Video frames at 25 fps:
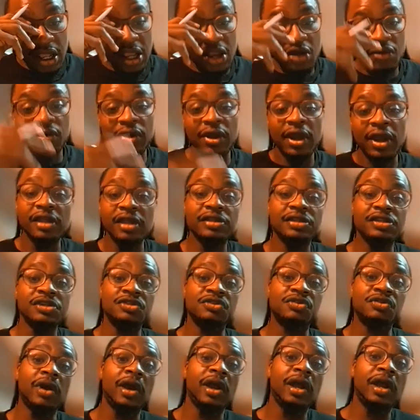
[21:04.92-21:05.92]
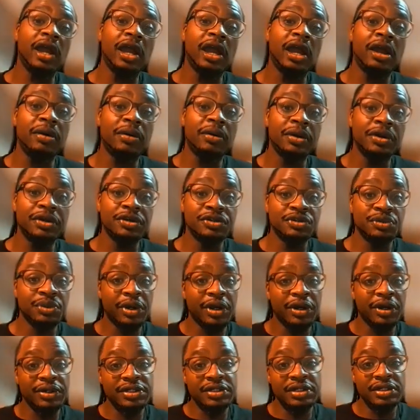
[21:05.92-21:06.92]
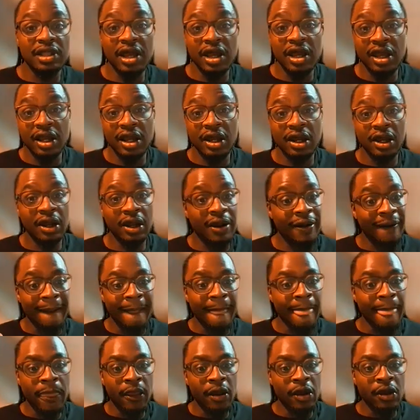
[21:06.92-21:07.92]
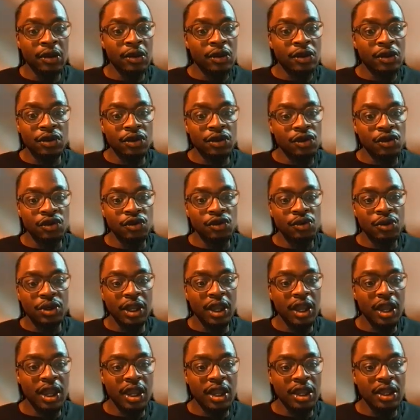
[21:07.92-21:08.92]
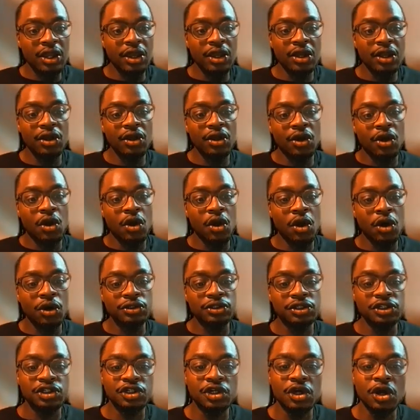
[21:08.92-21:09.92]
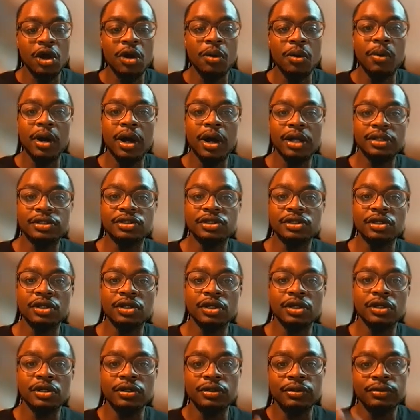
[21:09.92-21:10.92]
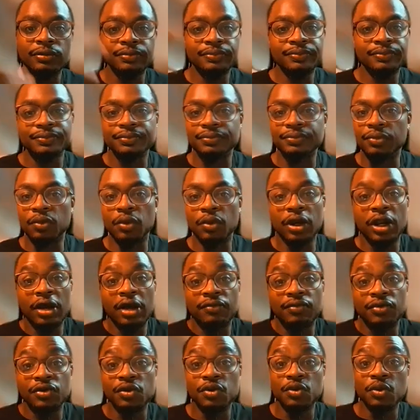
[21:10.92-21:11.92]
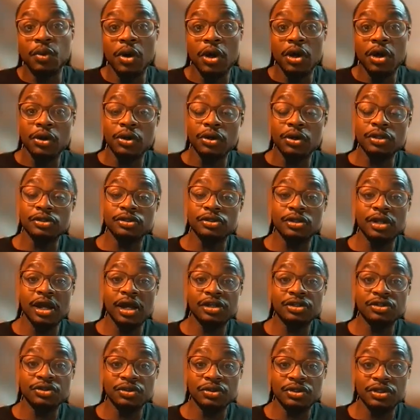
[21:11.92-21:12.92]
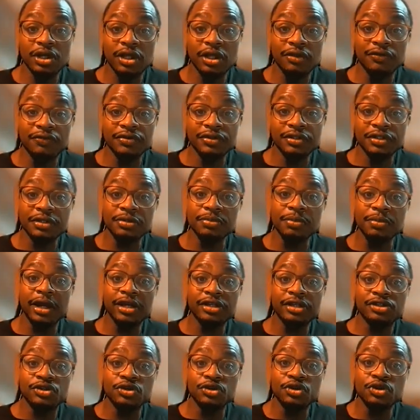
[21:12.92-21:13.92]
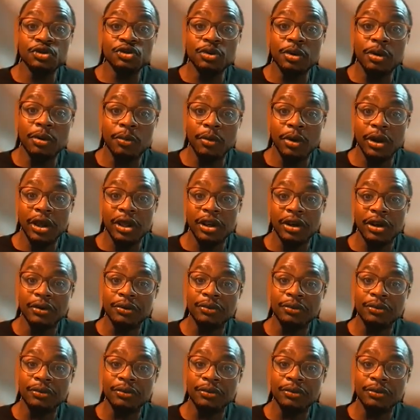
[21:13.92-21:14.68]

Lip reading: create these gray areas where it's like, you can't call Deshaun Watson a whatever you want on national television. He might sue you and win.